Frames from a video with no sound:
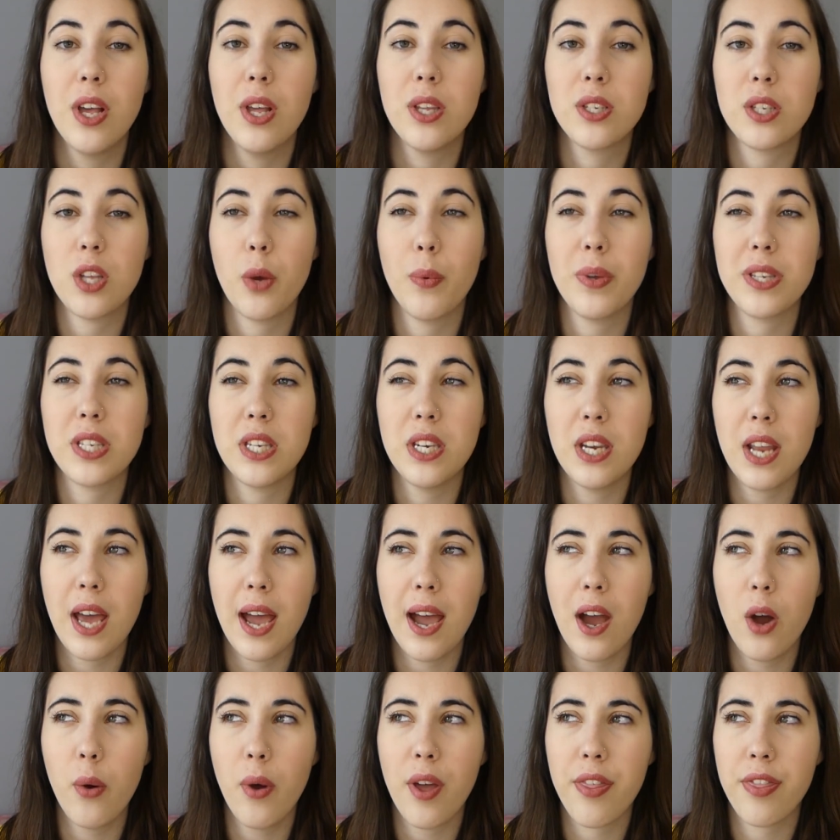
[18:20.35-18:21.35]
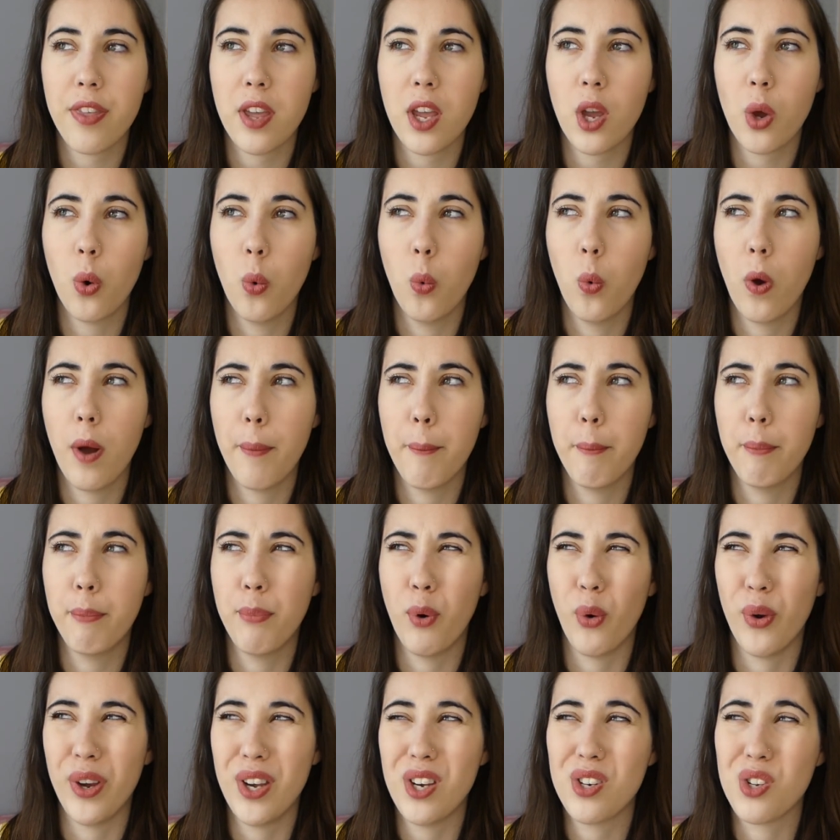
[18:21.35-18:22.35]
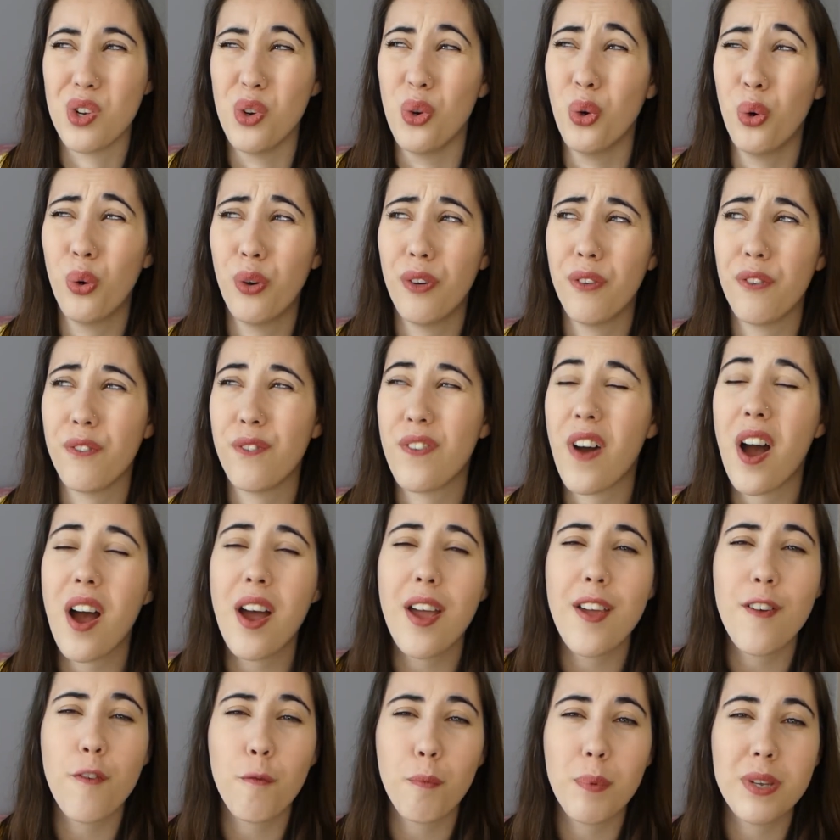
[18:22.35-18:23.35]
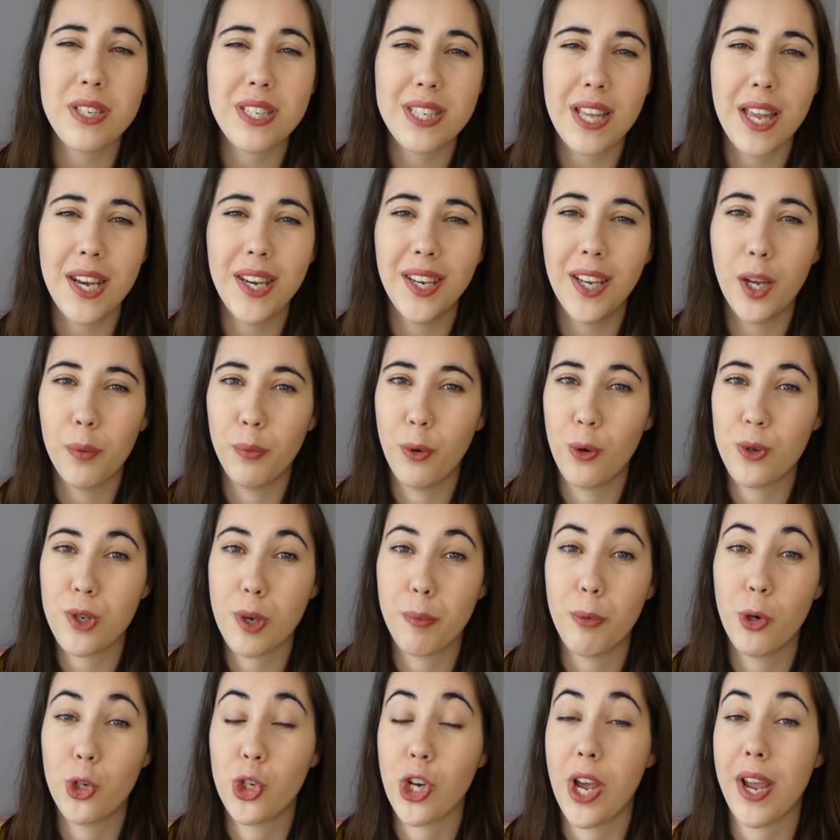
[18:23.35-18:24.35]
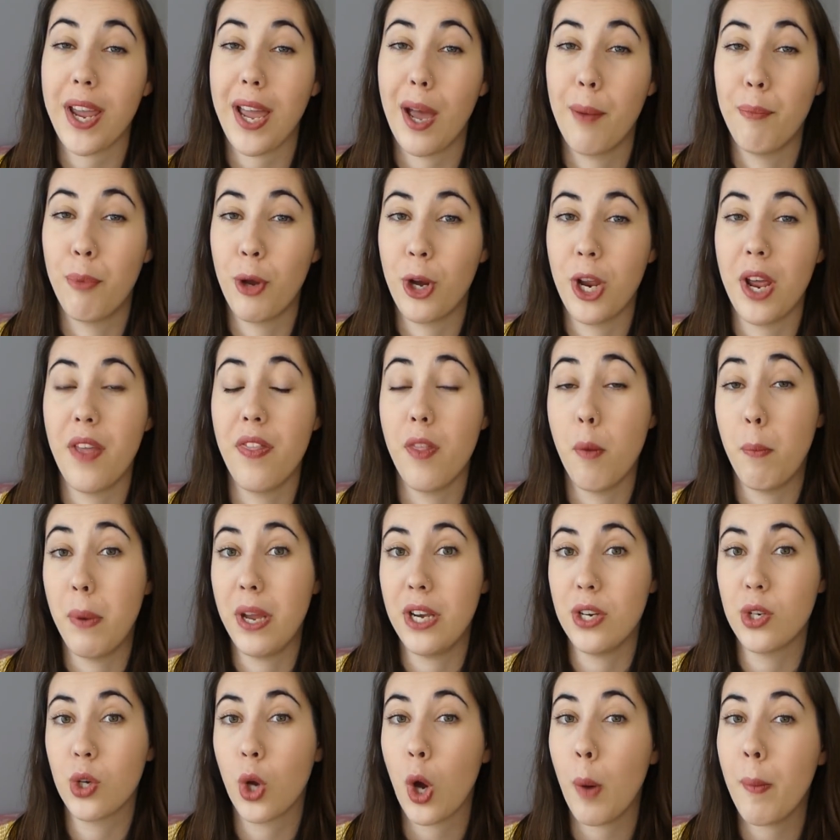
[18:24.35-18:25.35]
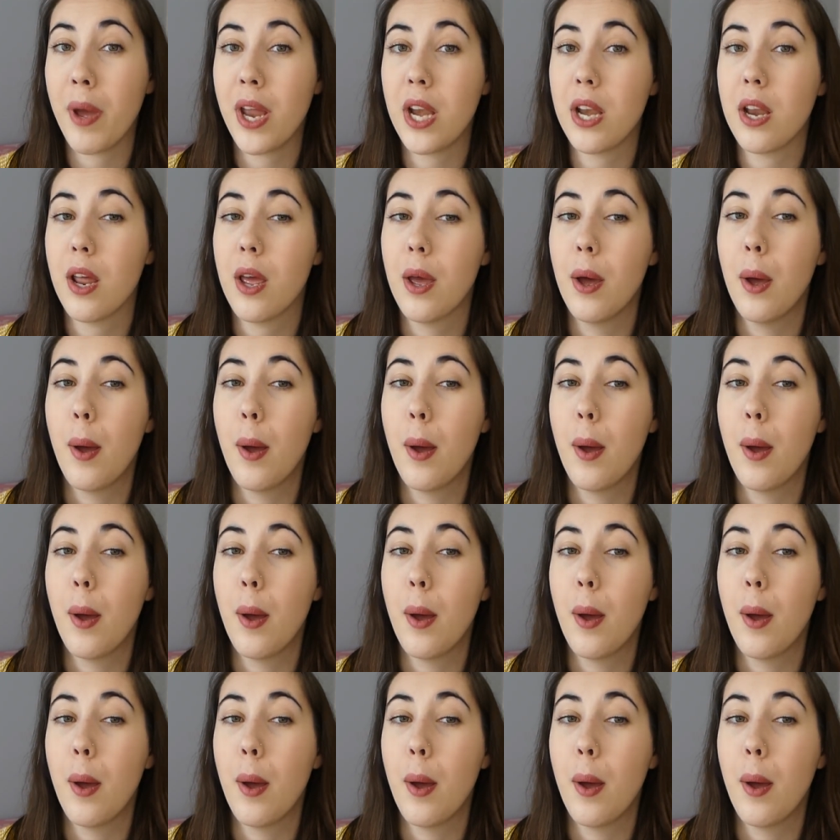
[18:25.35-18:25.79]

So it's now, I think, 1.05%. I will double check and put it in the pinned comment.